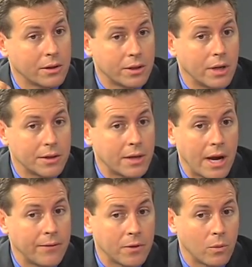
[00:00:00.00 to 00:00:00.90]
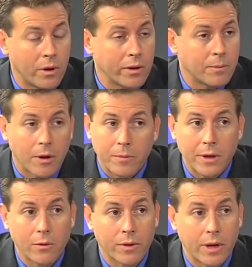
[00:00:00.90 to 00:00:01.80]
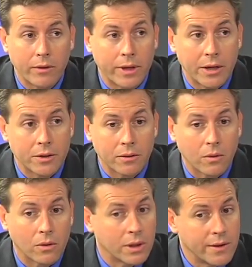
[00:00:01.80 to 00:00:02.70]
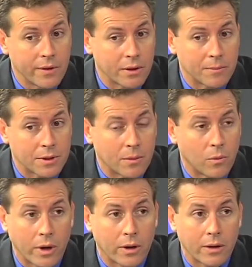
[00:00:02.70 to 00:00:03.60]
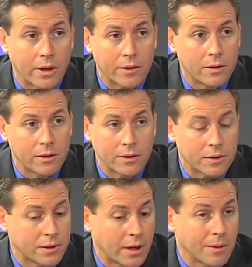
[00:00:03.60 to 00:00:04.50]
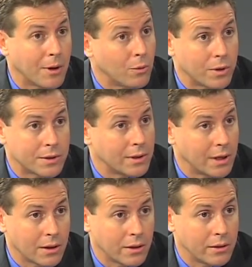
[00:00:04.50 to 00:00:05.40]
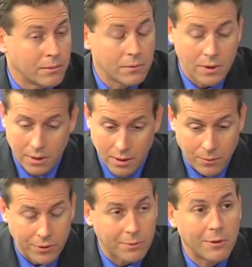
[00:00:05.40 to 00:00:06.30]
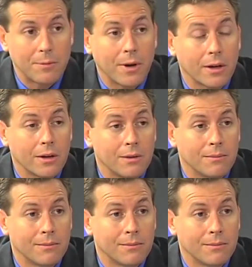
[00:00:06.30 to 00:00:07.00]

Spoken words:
she doesn't have to worry about being without her denture or leaving them somewhere. They just take them out once a day to clean them and put them right back in.